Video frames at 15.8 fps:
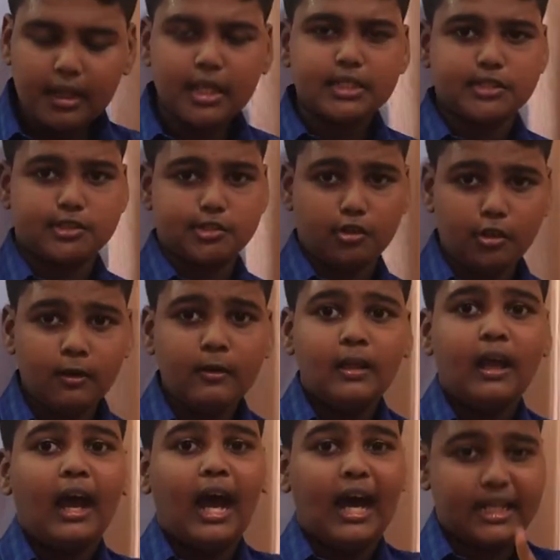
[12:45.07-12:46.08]
So
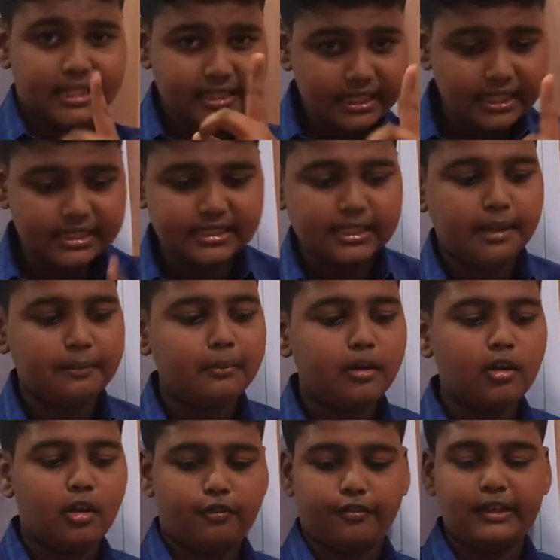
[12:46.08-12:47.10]
another example
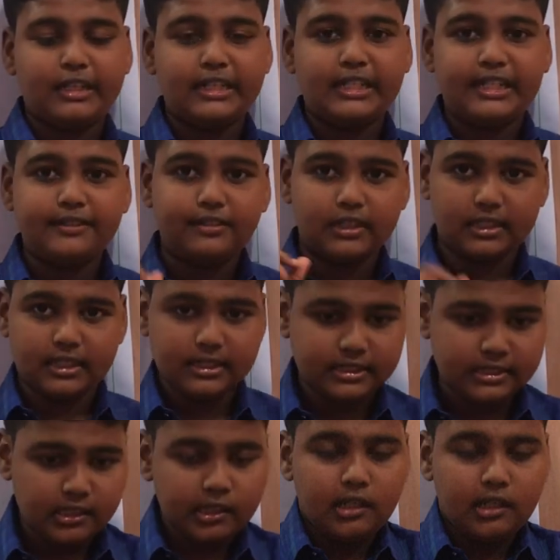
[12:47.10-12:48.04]
of a lever is,